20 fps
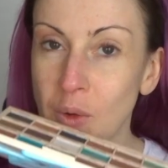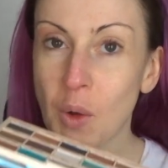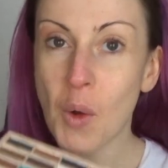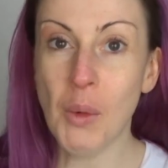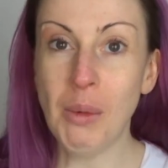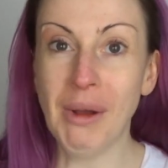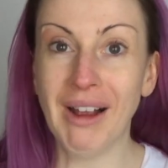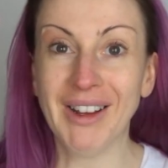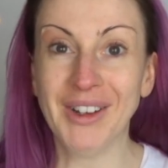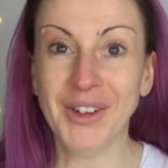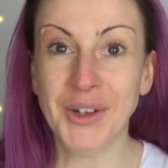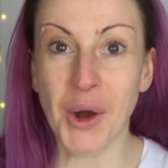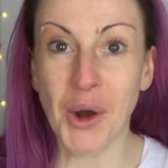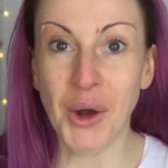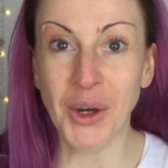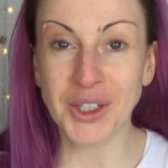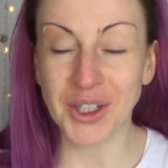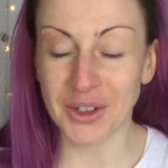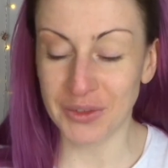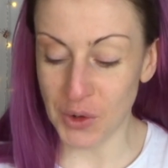Oh my
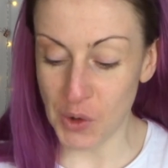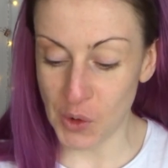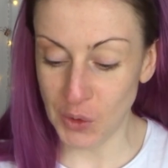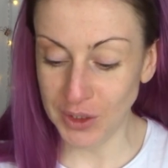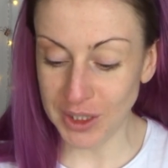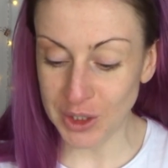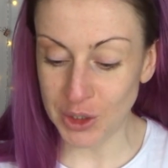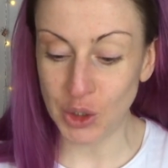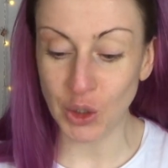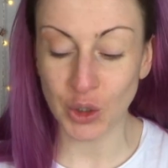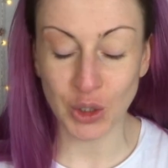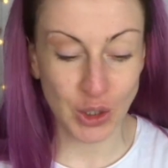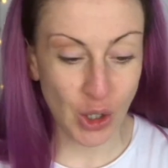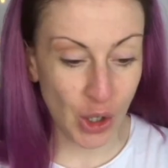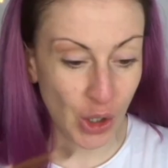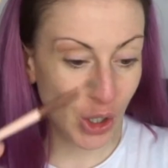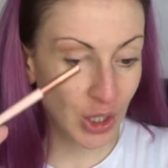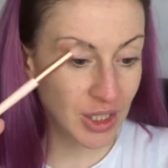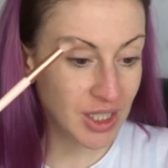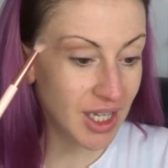god, I've only just
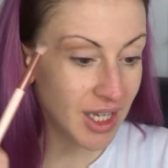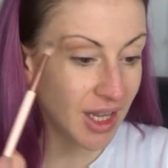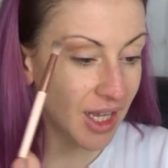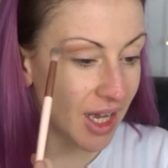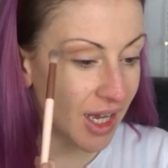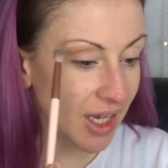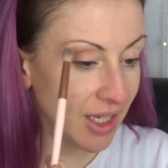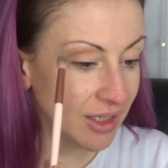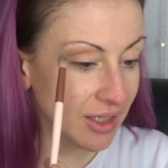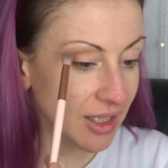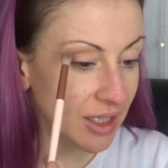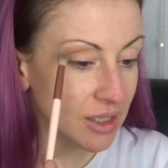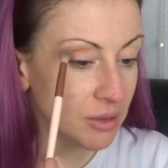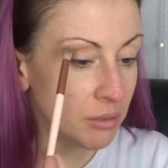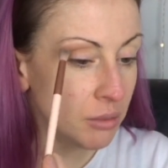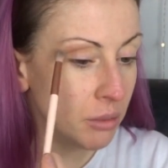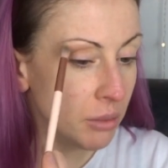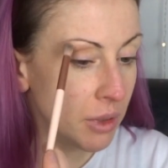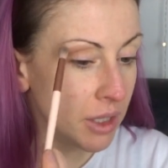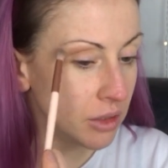got onto that. That's
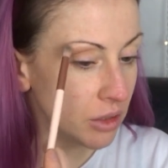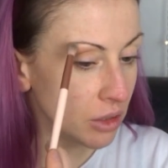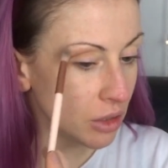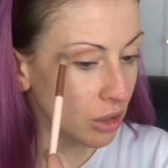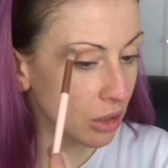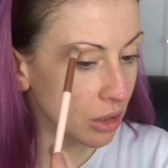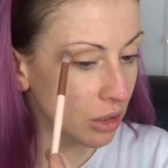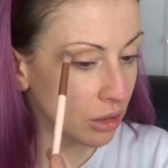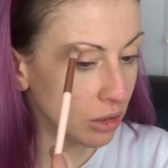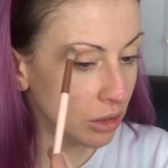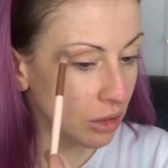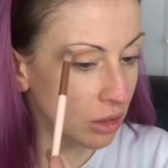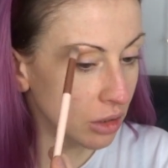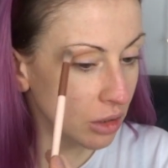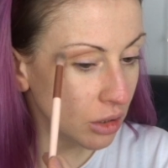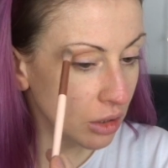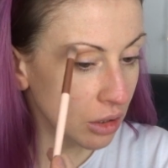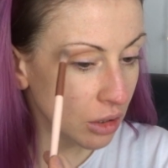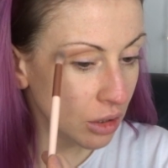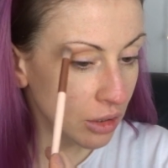mental.
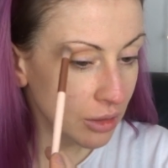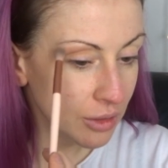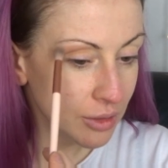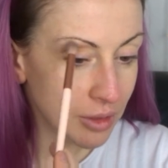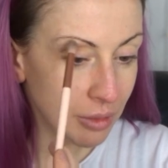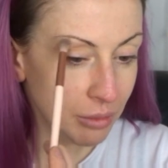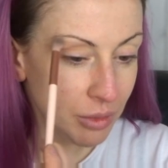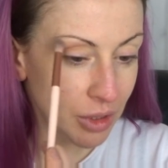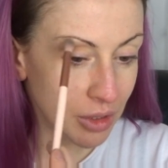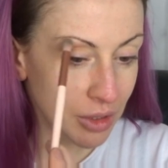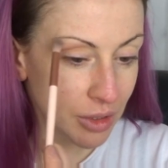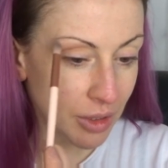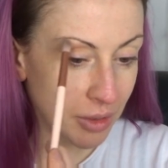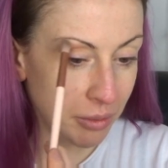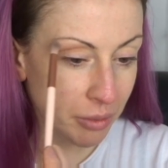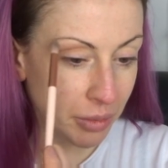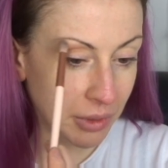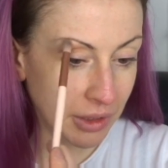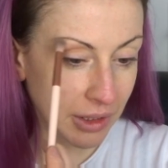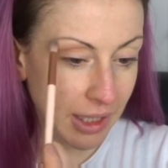So I'm just
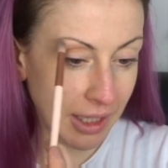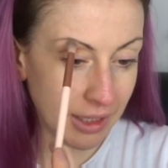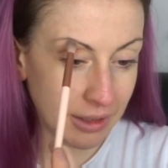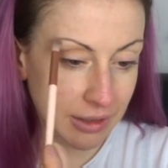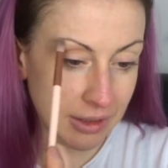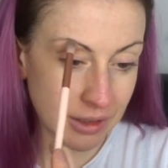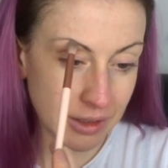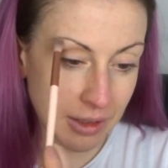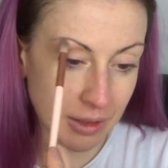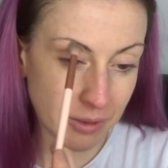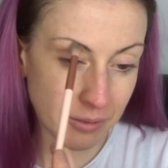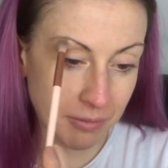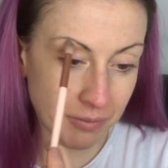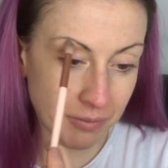gonna blend